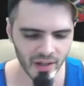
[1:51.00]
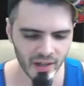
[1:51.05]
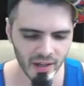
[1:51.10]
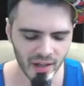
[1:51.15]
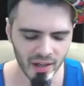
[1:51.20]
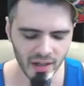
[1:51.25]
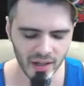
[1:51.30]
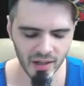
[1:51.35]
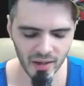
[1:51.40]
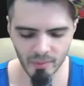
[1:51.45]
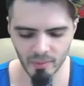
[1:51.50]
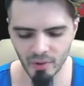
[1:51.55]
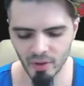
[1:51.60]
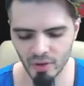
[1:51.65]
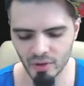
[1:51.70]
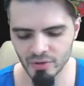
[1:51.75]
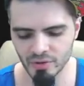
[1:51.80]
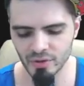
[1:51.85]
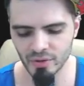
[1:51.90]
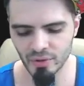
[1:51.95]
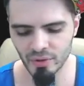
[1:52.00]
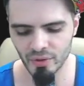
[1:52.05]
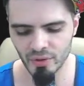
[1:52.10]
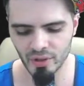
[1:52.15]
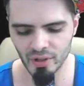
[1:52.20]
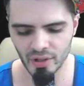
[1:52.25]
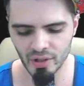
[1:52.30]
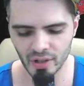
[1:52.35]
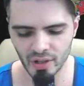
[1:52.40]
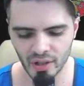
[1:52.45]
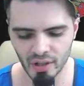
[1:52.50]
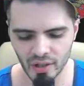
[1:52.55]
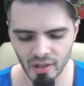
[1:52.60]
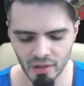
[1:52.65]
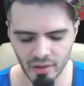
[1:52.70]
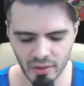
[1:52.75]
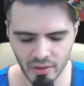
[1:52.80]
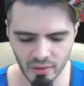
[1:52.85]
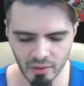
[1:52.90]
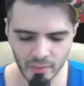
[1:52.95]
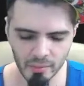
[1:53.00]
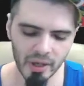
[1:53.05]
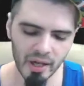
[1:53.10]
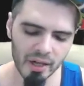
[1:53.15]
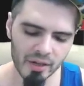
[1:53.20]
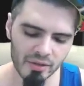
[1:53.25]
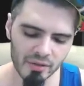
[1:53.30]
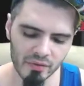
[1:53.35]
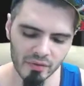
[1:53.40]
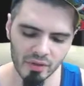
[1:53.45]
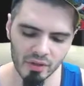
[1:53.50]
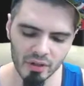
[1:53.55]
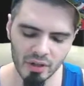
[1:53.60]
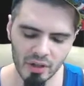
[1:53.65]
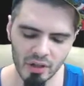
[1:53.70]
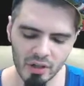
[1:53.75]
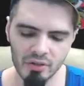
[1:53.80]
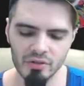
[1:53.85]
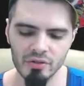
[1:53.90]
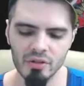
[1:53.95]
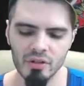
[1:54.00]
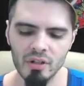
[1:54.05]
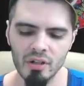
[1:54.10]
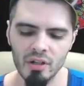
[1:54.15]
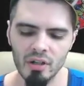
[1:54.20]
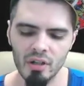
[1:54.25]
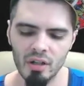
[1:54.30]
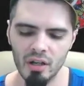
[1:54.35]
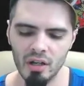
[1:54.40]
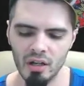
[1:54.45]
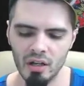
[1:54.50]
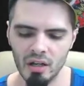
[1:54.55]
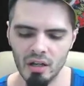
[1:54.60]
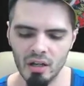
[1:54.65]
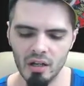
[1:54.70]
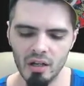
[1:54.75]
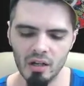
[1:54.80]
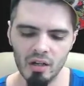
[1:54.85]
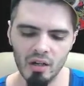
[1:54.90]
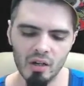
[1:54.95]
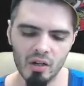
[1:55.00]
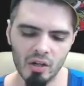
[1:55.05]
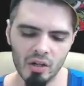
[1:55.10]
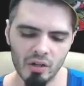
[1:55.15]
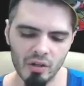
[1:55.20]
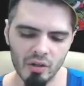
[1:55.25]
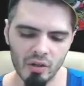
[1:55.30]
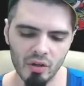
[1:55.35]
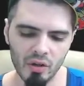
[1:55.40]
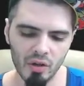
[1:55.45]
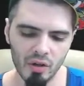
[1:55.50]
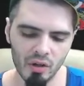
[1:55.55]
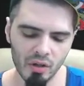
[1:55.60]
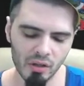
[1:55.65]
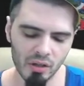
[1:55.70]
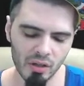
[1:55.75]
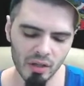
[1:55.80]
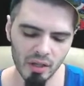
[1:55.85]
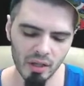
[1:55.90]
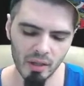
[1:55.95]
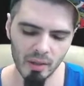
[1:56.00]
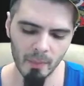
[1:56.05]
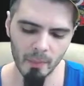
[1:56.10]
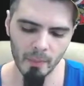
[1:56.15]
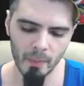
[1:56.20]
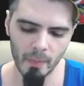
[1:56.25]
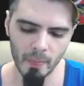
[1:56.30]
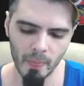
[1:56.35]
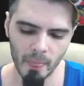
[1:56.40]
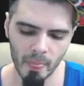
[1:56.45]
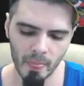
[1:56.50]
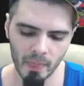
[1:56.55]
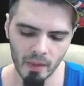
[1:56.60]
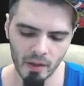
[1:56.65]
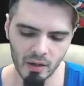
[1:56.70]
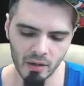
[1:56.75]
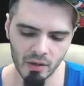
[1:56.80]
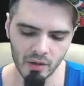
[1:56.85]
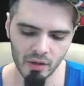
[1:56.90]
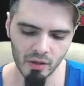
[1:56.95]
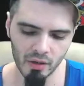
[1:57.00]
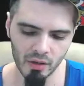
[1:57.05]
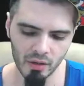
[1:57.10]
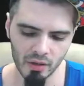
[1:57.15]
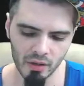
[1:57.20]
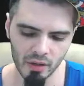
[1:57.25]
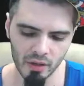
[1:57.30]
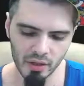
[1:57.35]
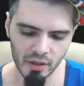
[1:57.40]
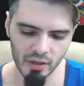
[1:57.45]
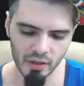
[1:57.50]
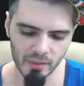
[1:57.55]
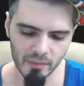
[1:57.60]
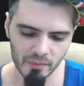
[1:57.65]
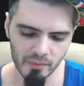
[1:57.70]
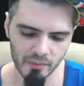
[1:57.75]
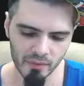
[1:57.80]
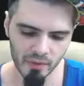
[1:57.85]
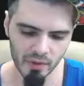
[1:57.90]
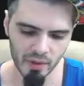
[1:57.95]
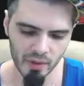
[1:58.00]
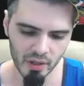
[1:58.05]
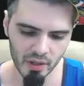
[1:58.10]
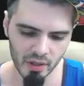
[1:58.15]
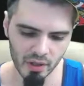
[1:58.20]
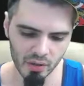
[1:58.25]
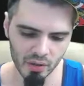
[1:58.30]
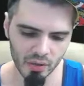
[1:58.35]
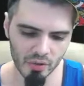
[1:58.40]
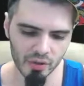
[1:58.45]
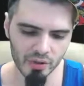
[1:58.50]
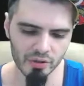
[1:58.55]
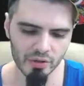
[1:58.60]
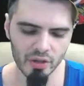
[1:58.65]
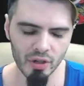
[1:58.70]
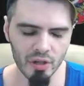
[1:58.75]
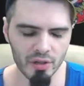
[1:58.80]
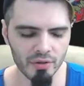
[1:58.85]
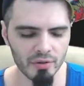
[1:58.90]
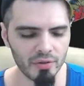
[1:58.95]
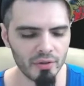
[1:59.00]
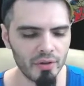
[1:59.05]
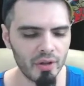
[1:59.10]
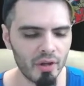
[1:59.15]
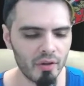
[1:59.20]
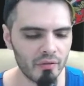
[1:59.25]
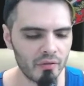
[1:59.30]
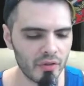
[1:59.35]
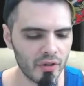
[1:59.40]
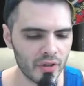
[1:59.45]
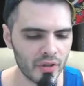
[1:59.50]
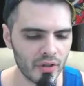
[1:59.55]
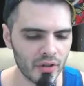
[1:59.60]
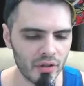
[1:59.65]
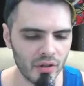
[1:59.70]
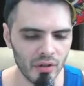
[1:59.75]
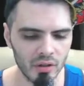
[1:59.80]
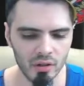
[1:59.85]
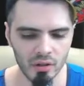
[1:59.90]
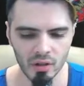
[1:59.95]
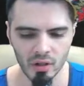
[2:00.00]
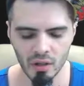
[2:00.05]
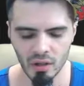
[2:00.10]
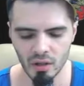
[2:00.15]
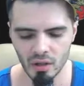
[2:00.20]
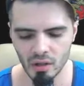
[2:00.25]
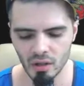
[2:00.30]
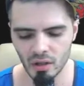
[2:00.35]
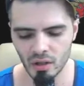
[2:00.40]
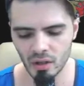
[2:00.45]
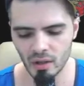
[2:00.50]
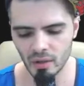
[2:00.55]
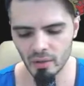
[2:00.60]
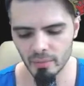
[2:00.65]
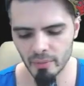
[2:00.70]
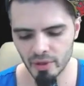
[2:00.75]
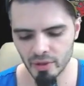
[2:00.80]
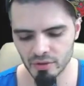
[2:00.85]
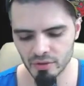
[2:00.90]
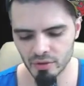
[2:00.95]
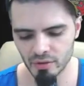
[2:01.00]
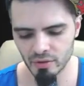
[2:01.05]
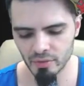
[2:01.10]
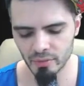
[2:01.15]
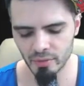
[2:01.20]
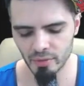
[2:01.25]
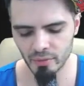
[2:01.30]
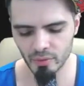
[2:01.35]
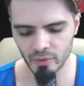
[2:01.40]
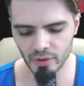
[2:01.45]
Also, the backs of the cards are all horizontal, not vertical. Makes it a little bit more